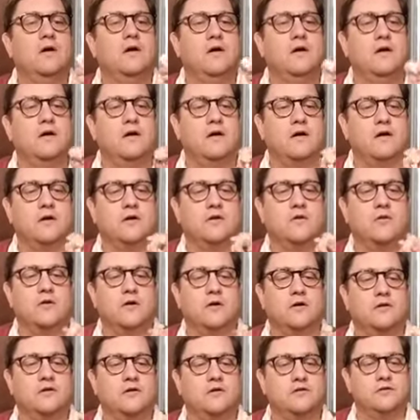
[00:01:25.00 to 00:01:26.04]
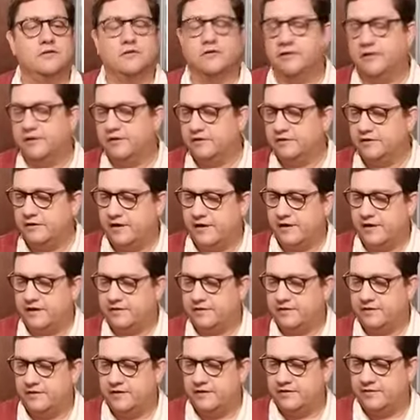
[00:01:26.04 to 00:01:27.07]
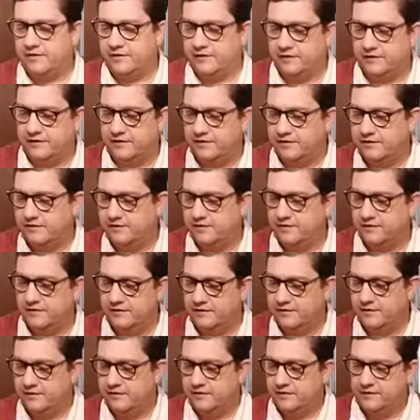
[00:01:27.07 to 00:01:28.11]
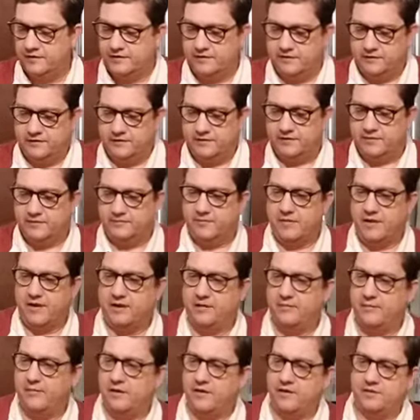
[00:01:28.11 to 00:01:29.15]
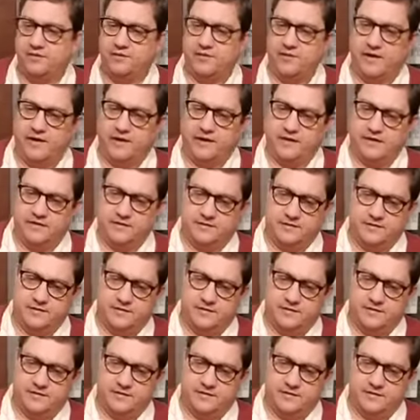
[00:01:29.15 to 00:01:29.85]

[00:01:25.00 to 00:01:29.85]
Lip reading: Our cork looks good intact, nothing bad about that.